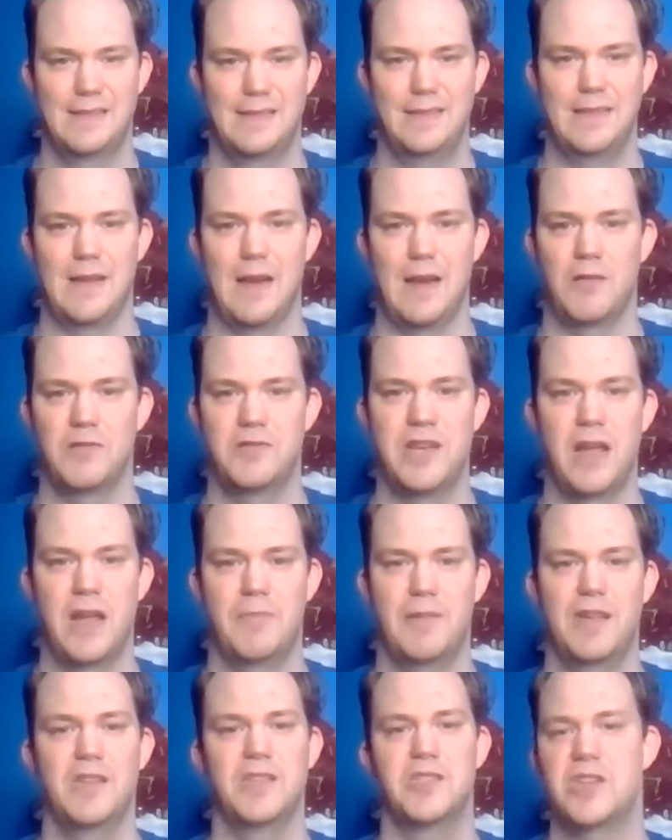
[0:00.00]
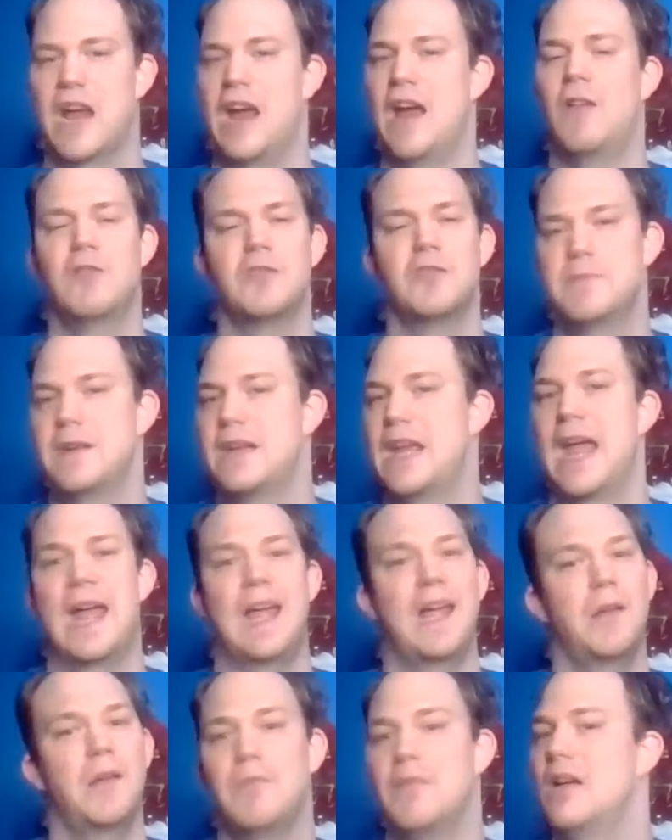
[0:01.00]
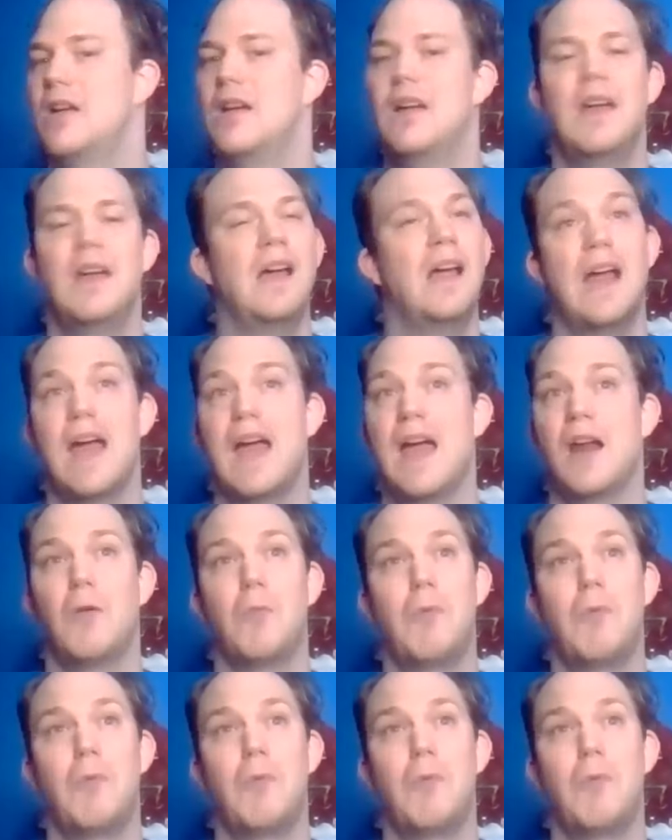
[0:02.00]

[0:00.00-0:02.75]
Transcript: You know, Champion Challenge became, in a